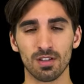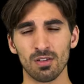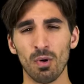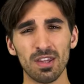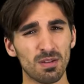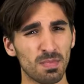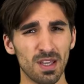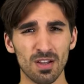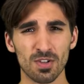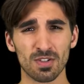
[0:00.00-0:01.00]
The way that
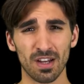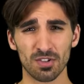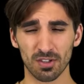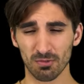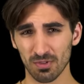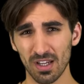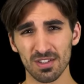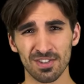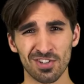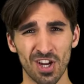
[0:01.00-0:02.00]
pH is actually
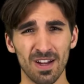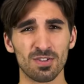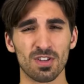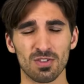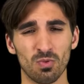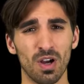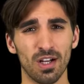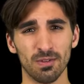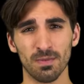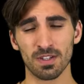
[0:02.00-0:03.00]
written changed as well.